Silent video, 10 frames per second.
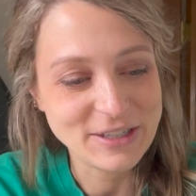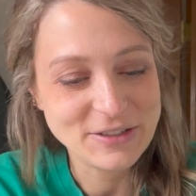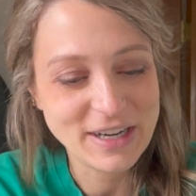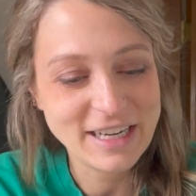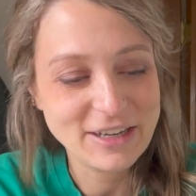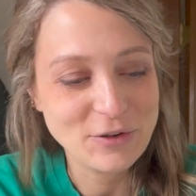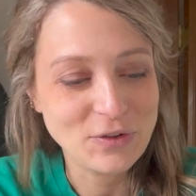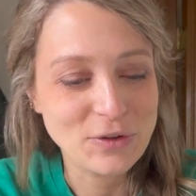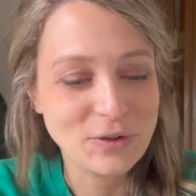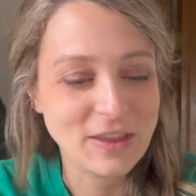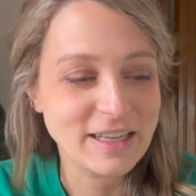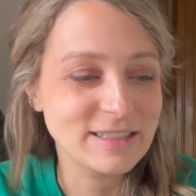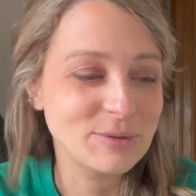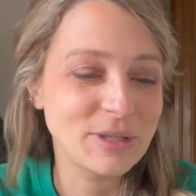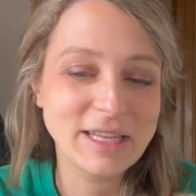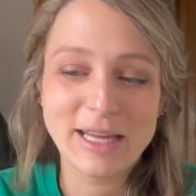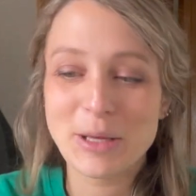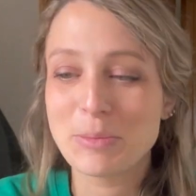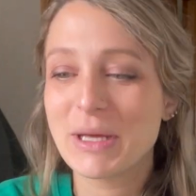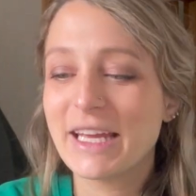traded a few things with
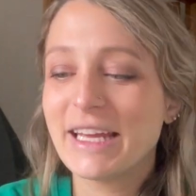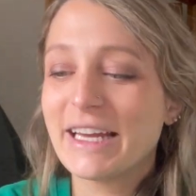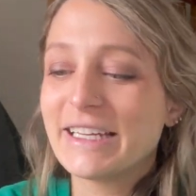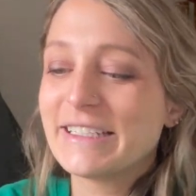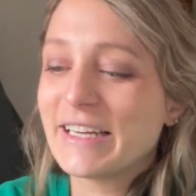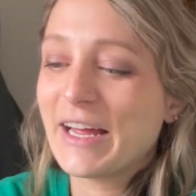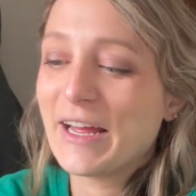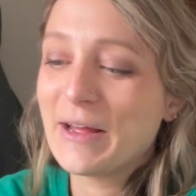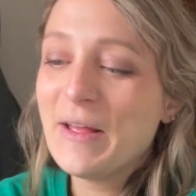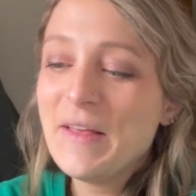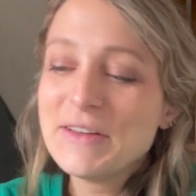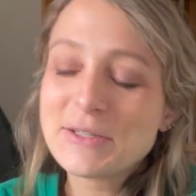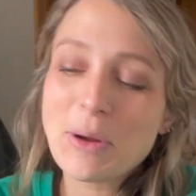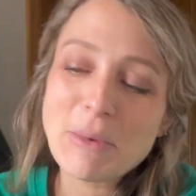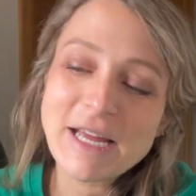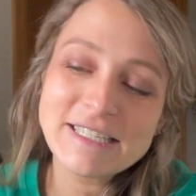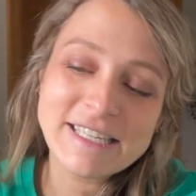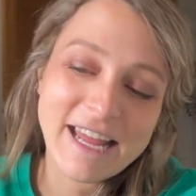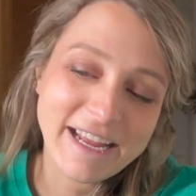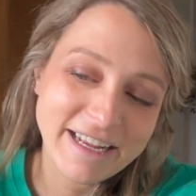him, and so I'm not
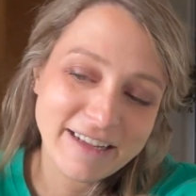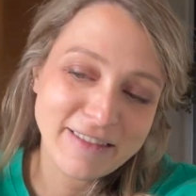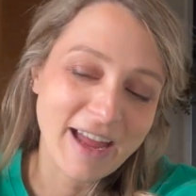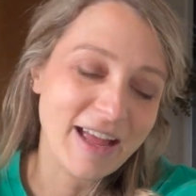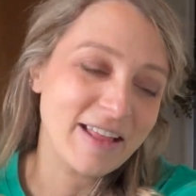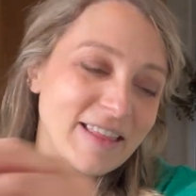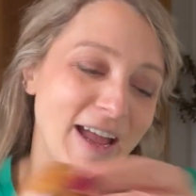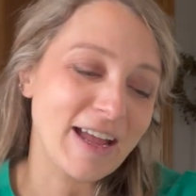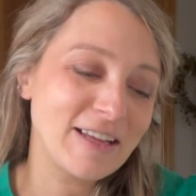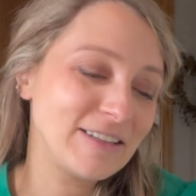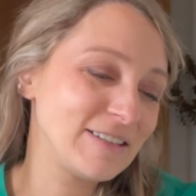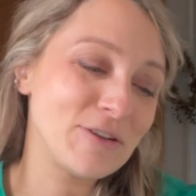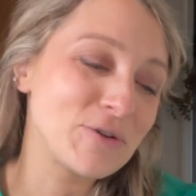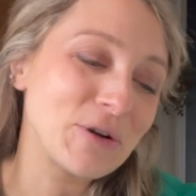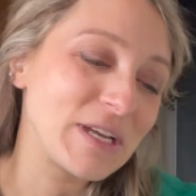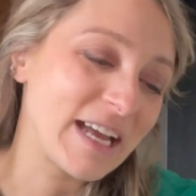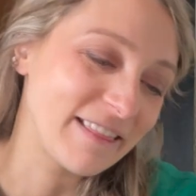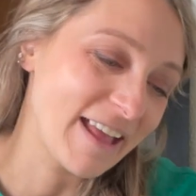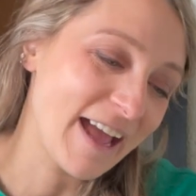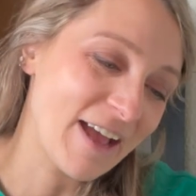saying that you could
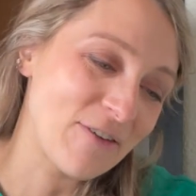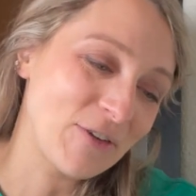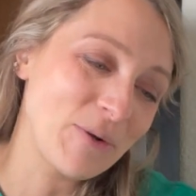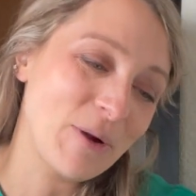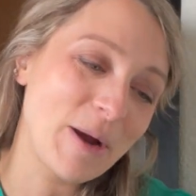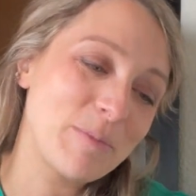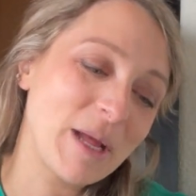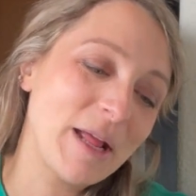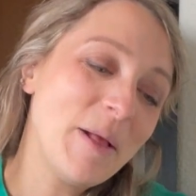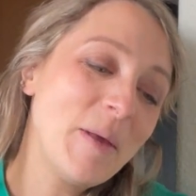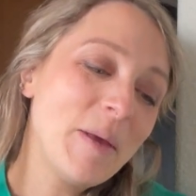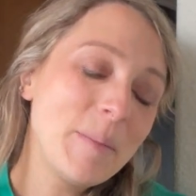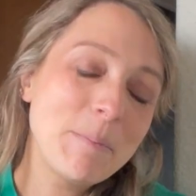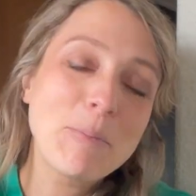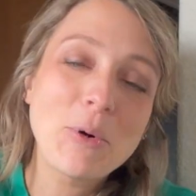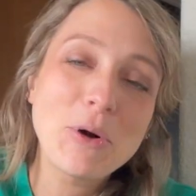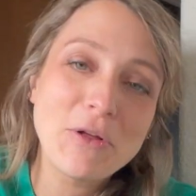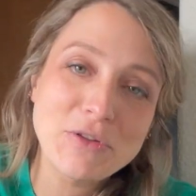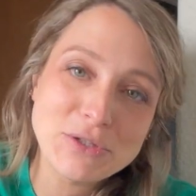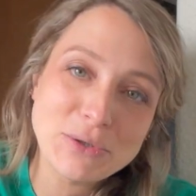get that everywhere, but moral
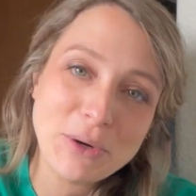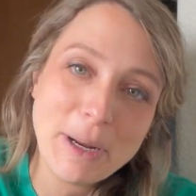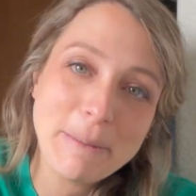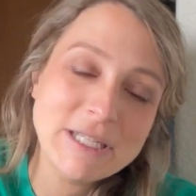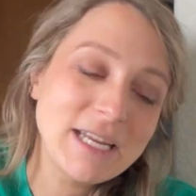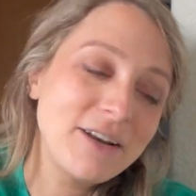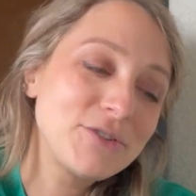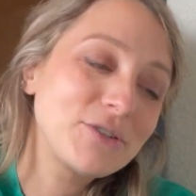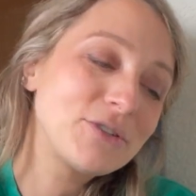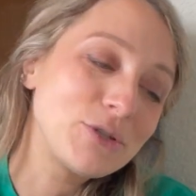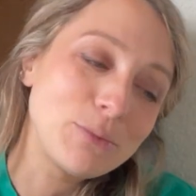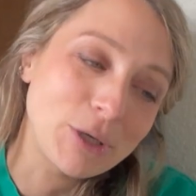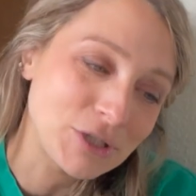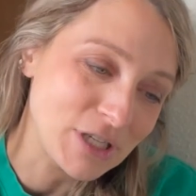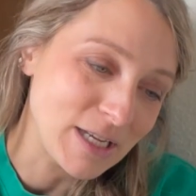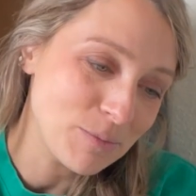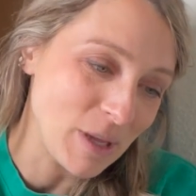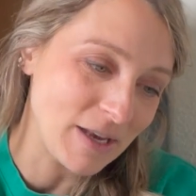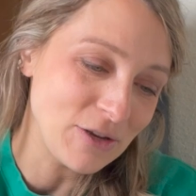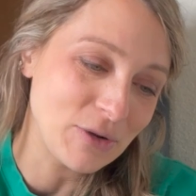of the story, potatoes are super cheap
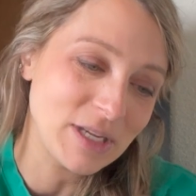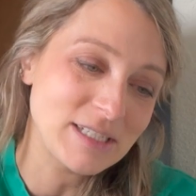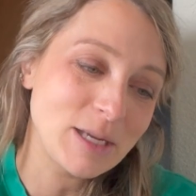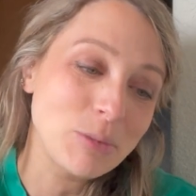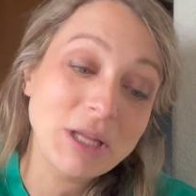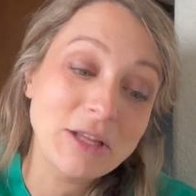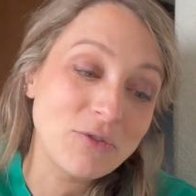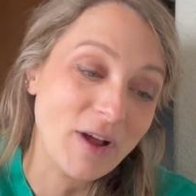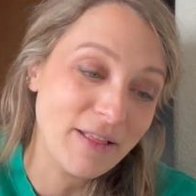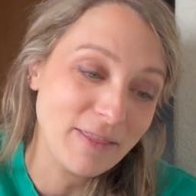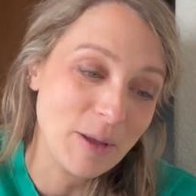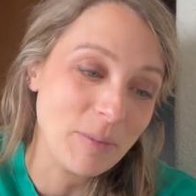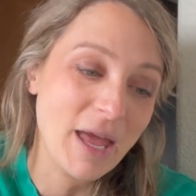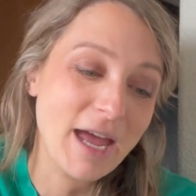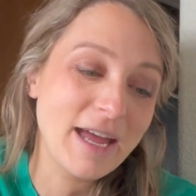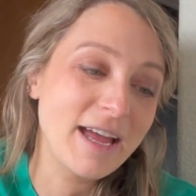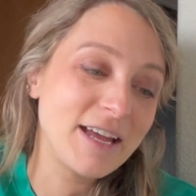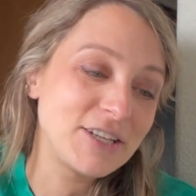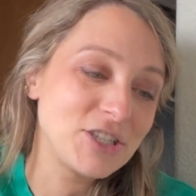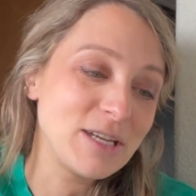and you can typically find them at
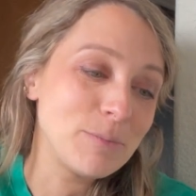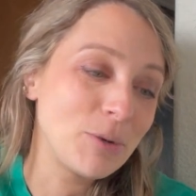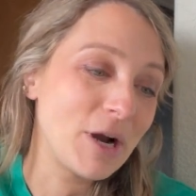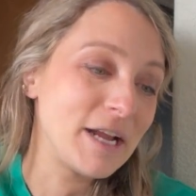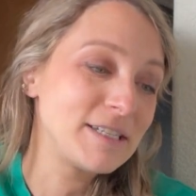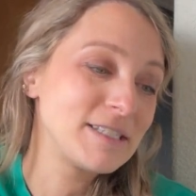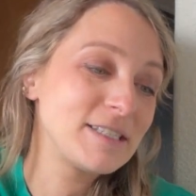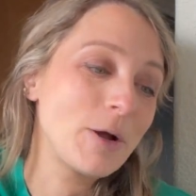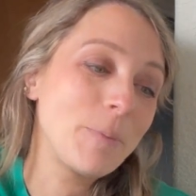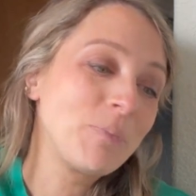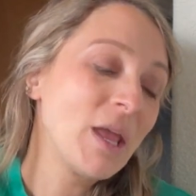a cheap price. So